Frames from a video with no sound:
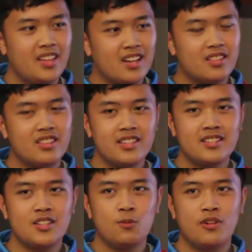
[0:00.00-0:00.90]
Yeah,
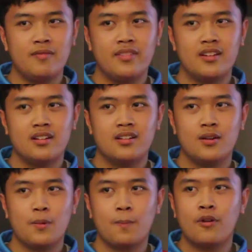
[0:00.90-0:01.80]
this is one of
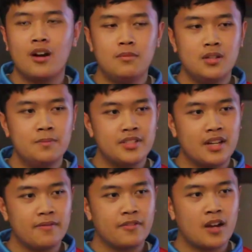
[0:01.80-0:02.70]
the problems
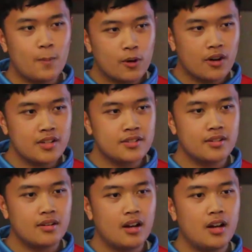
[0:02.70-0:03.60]
that I come
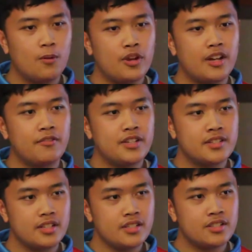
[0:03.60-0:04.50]
across when I
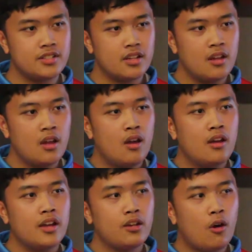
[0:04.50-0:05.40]
research.
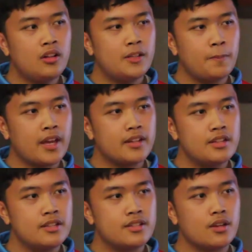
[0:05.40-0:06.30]
It all
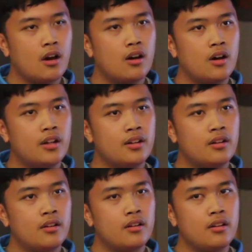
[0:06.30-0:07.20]
depends
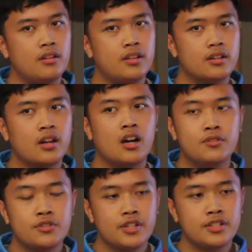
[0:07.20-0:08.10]
on the
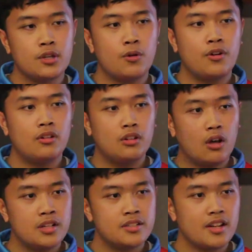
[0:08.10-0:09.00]
country's own
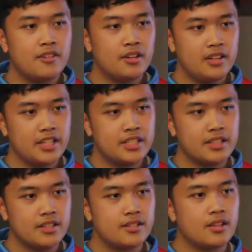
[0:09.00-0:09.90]
laws and
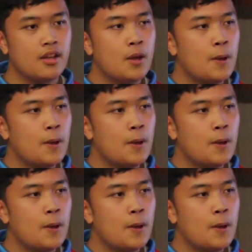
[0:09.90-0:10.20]
regulations.